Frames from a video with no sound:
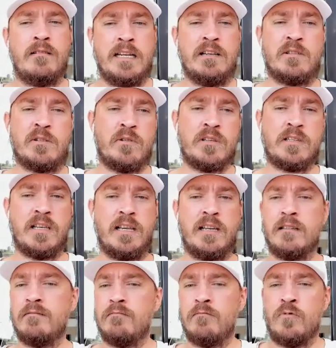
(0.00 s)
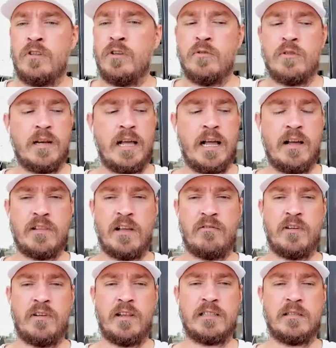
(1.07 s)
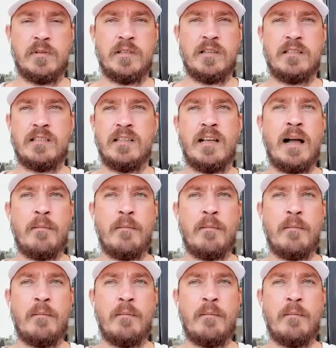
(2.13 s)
in sourcing, you're going to have that flexibility.